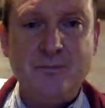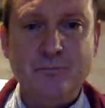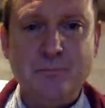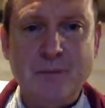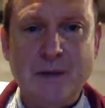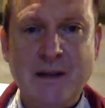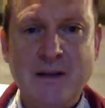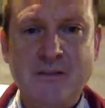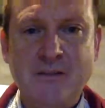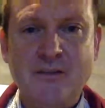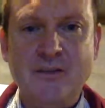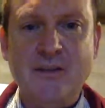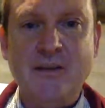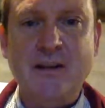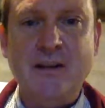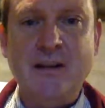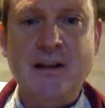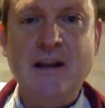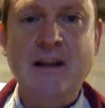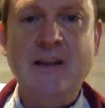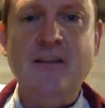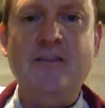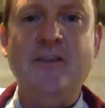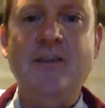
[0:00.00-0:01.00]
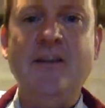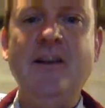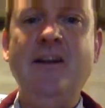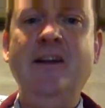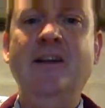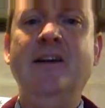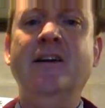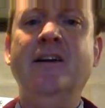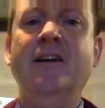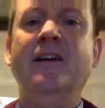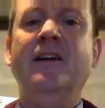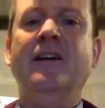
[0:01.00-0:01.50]
makes it easy
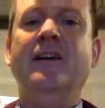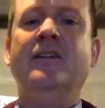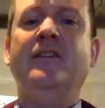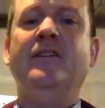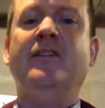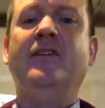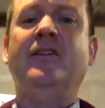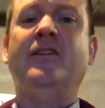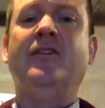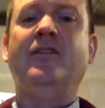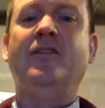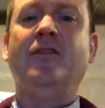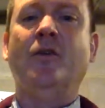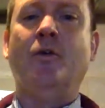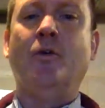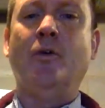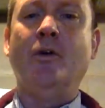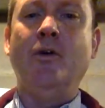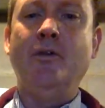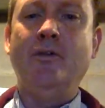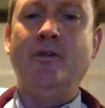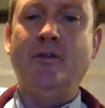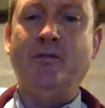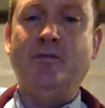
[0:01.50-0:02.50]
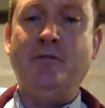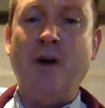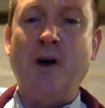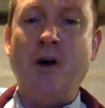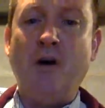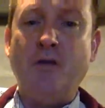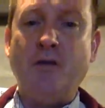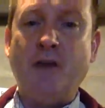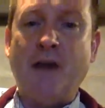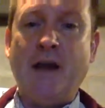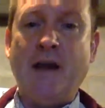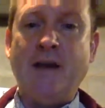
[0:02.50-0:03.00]
to store
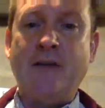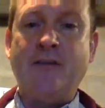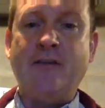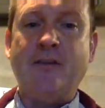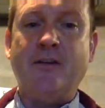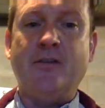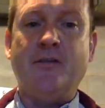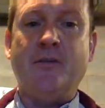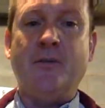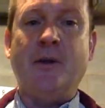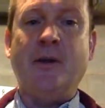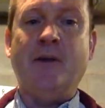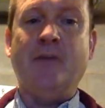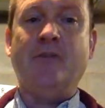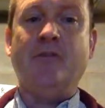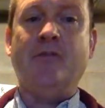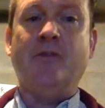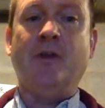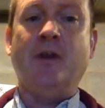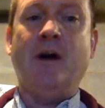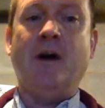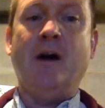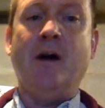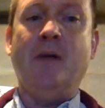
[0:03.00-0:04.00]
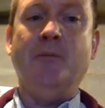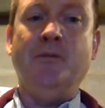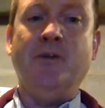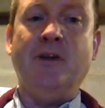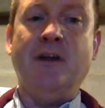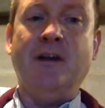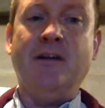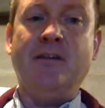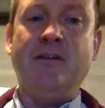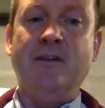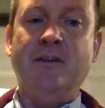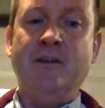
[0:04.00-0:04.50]
default access rights for an
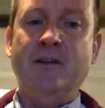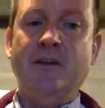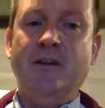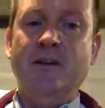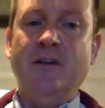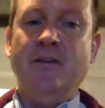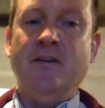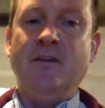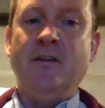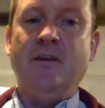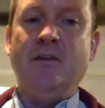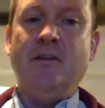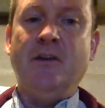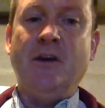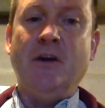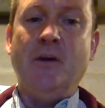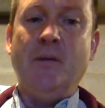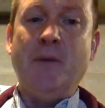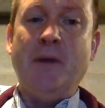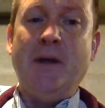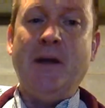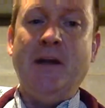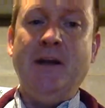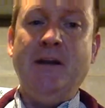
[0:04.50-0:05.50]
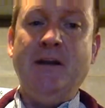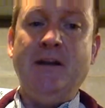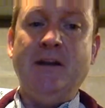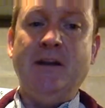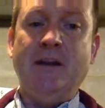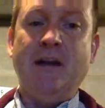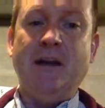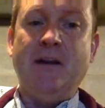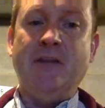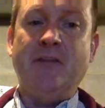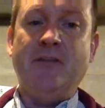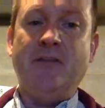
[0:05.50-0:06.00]
object? So every domain can
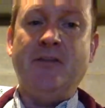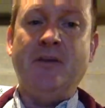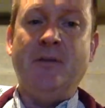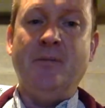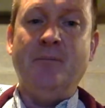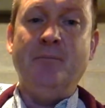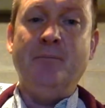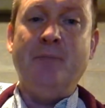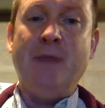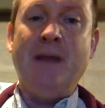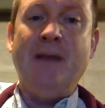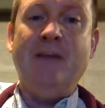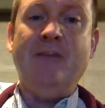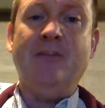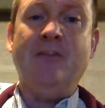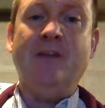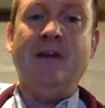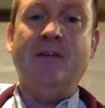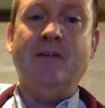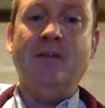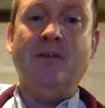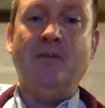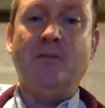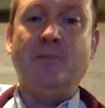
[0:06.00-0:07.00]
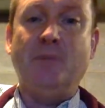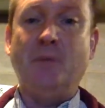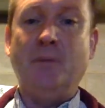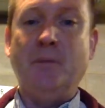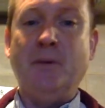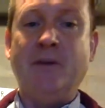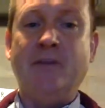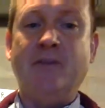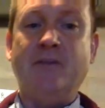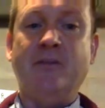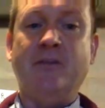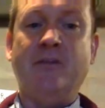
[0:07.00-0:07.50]
have some base level of
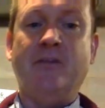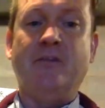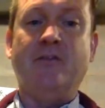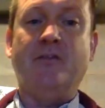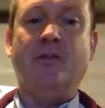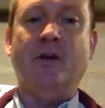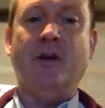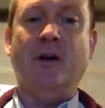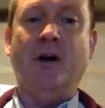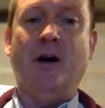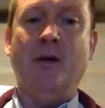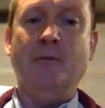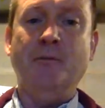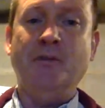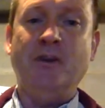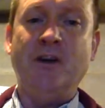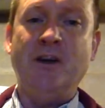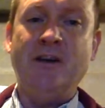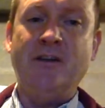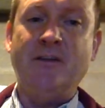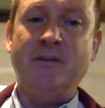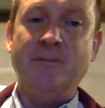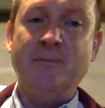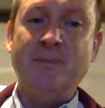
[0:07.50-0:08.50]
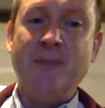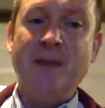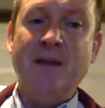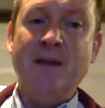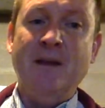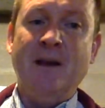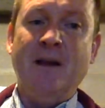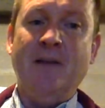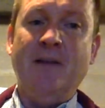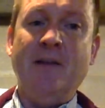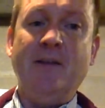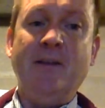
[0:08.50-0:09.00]
permissions for an object.
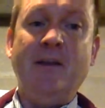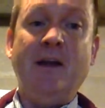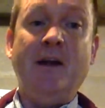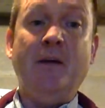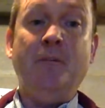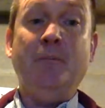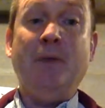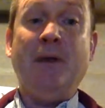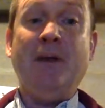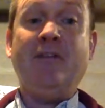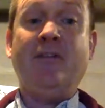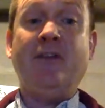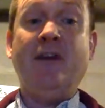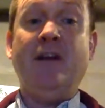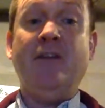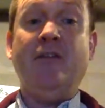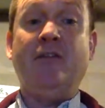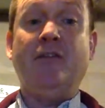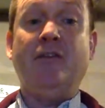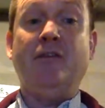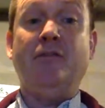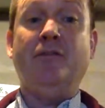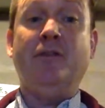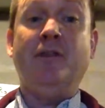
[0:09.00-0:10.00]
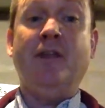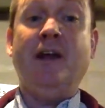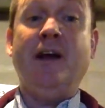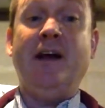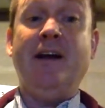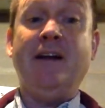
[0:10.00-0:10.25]
I think the best answer for that